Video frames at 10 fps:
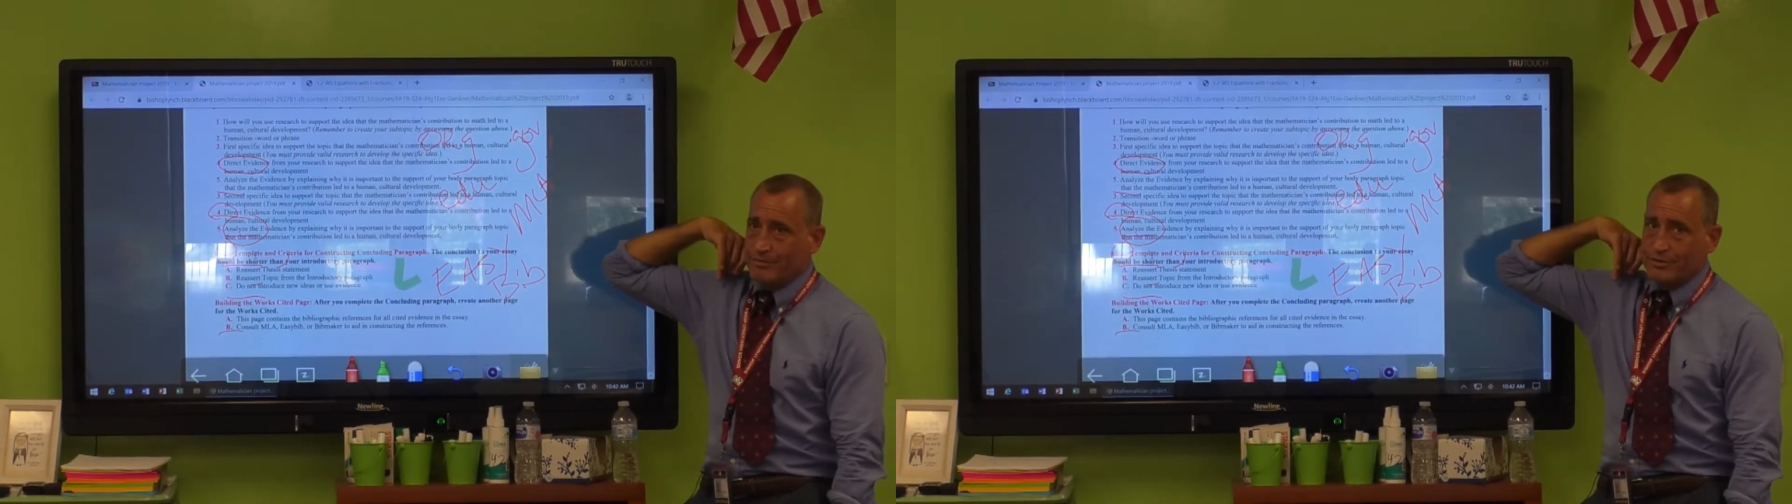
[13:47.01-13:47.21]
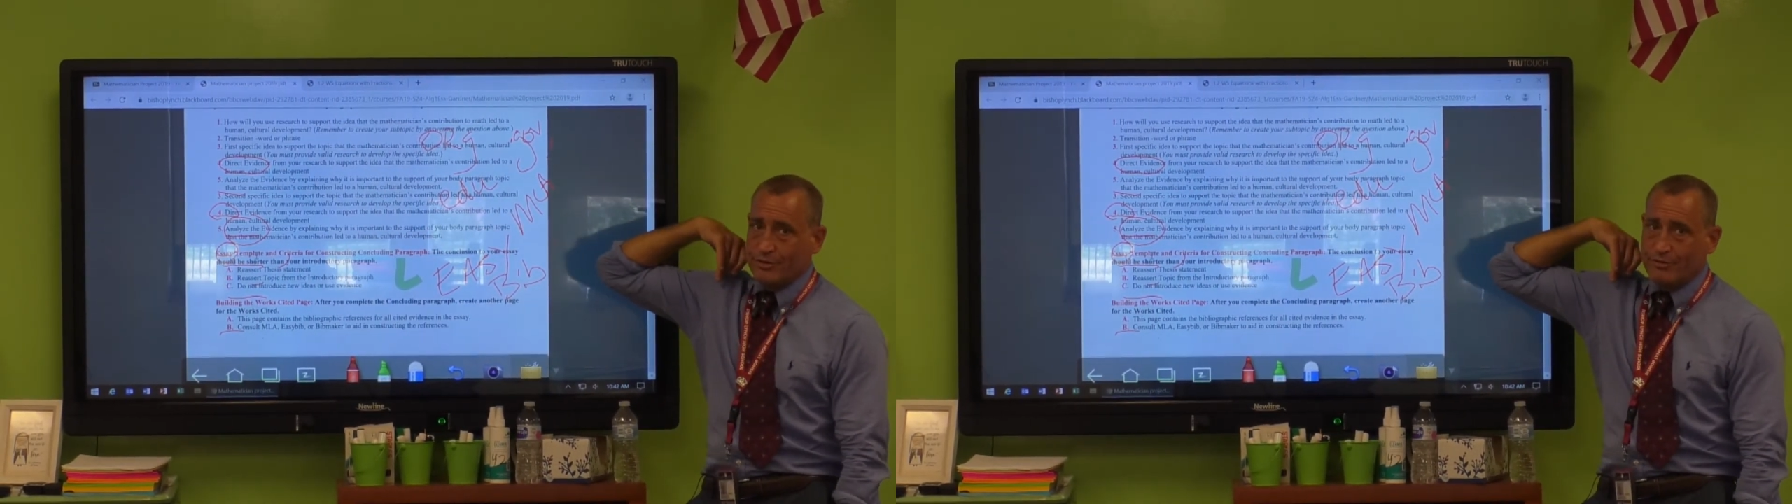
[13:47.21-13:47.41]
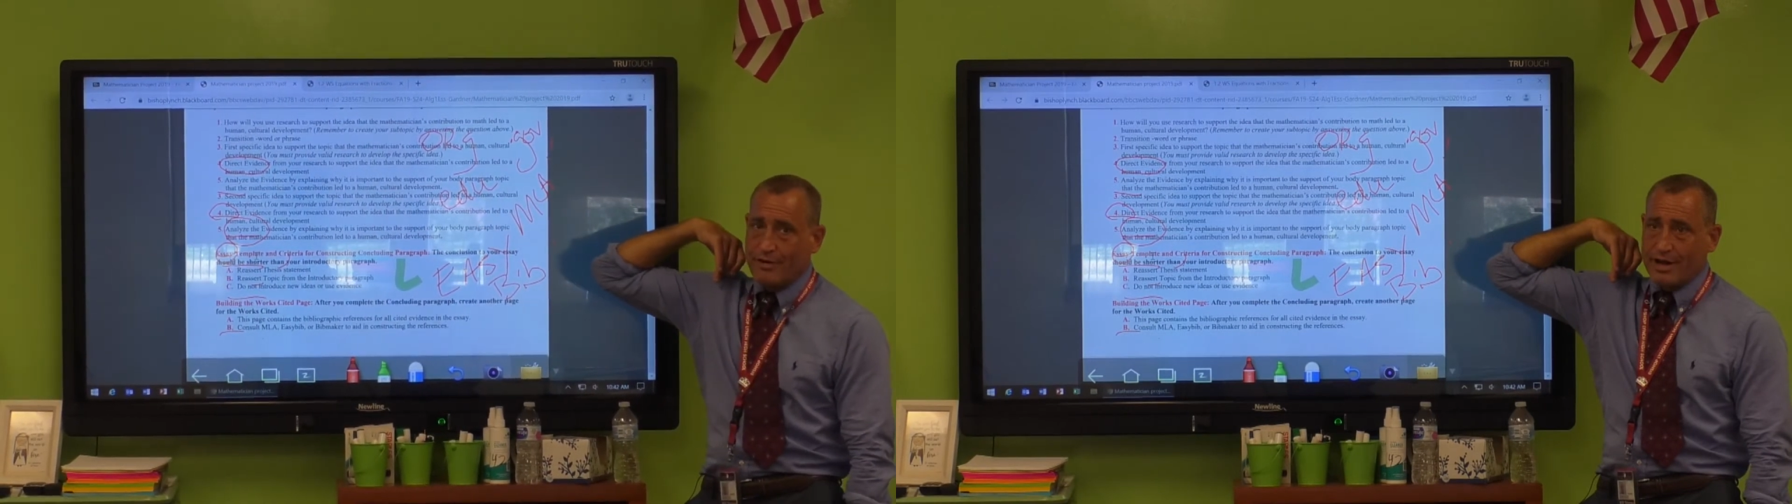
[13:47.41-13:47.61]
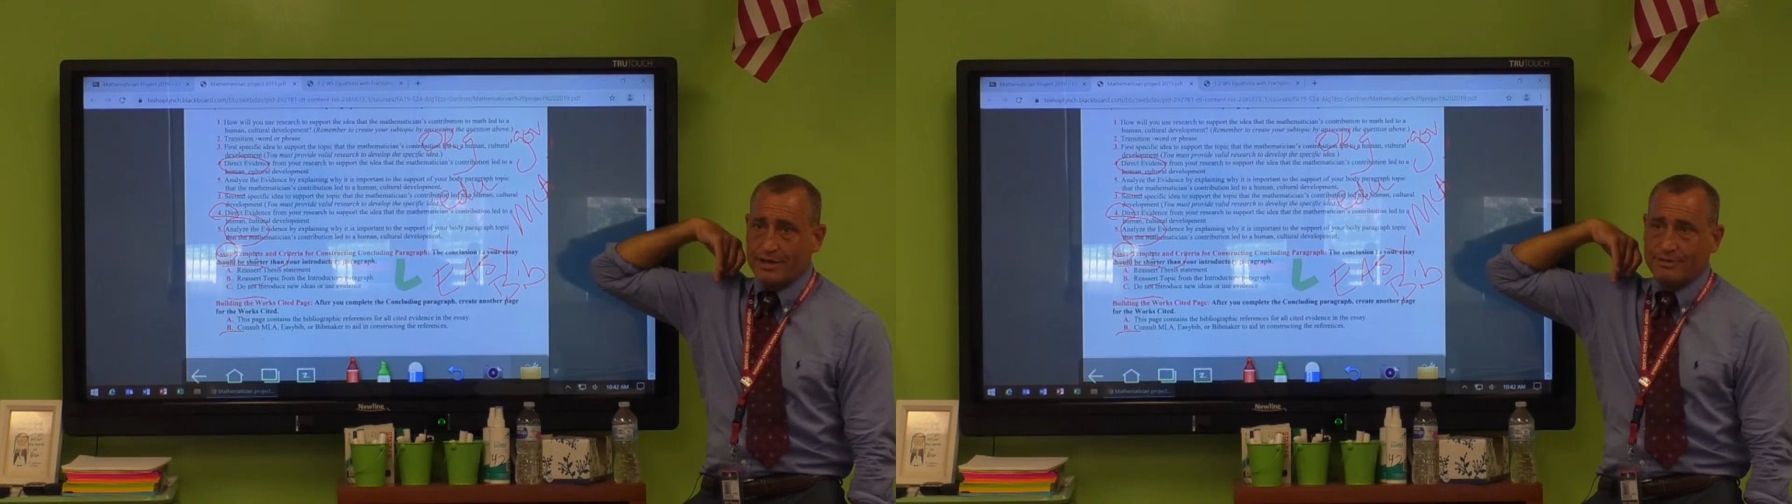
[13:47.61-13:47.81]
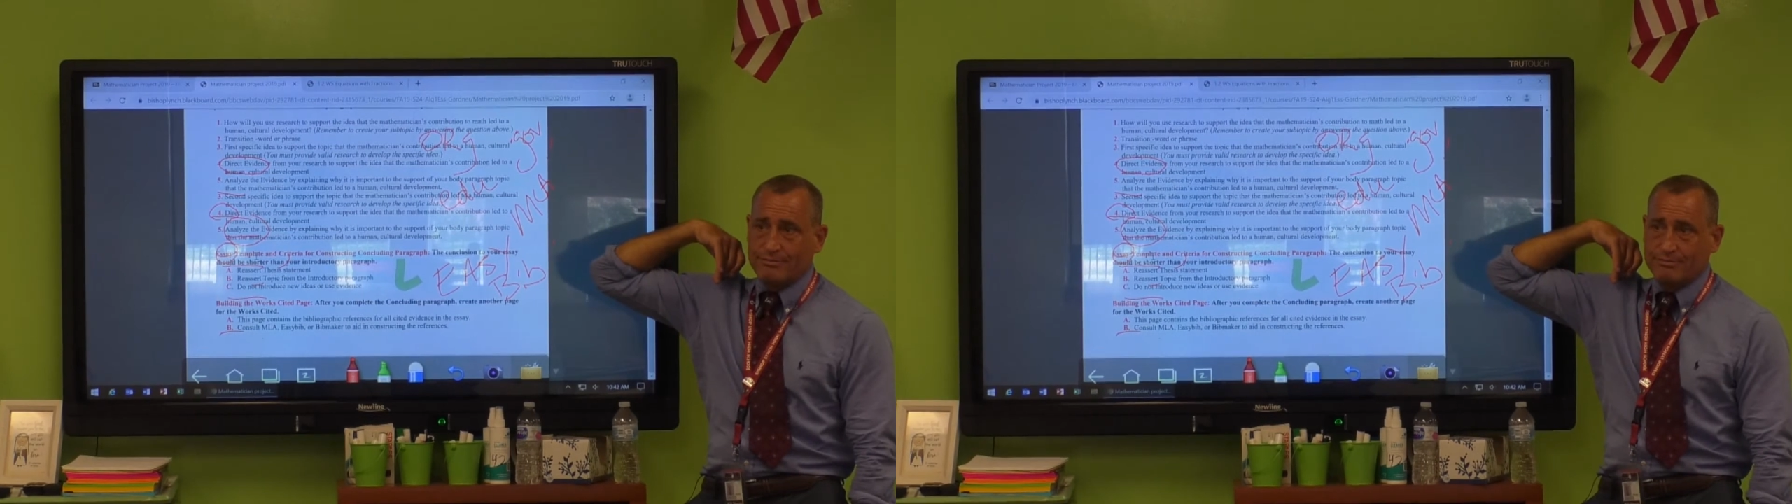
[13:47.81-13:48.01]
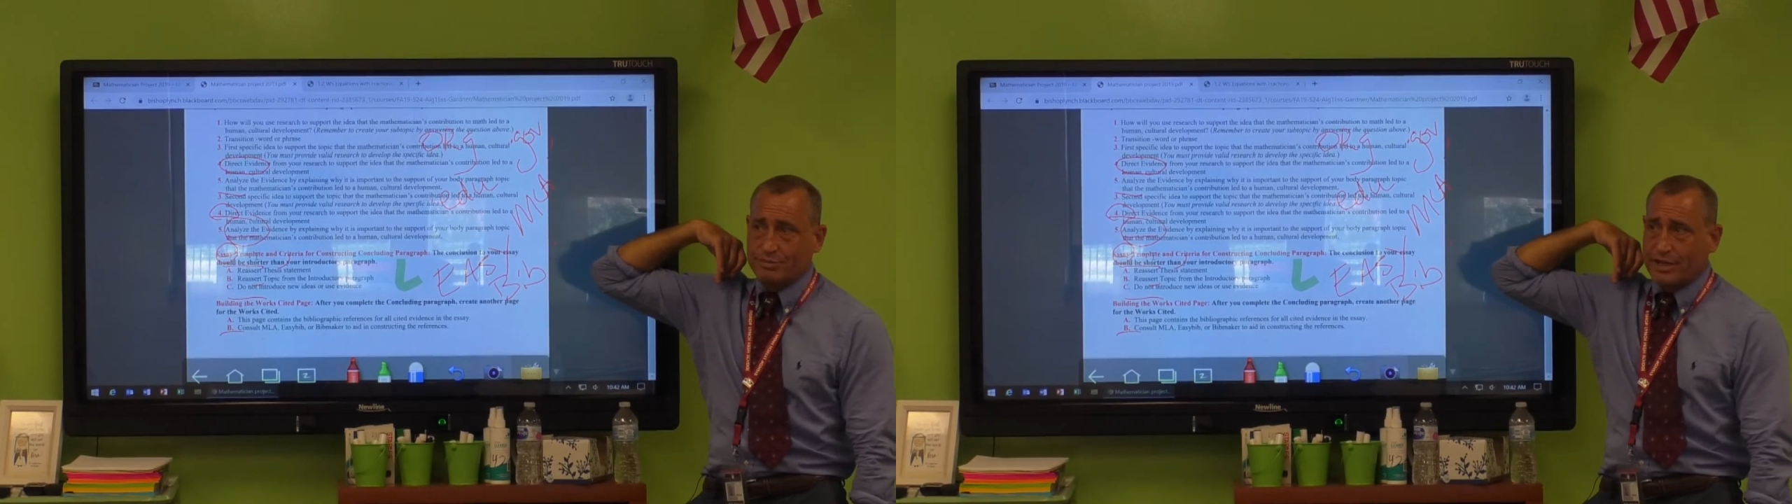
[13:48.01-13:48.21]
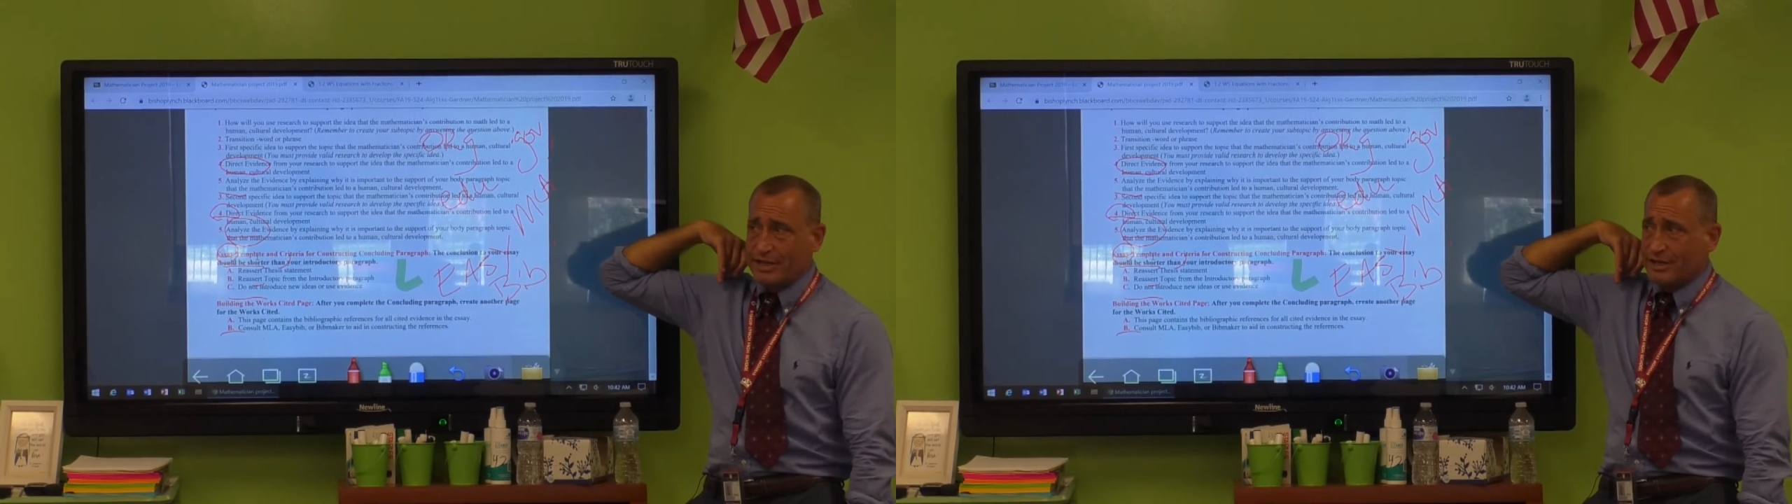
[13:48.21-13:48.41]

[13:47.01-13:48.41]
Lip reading: you'll find plenty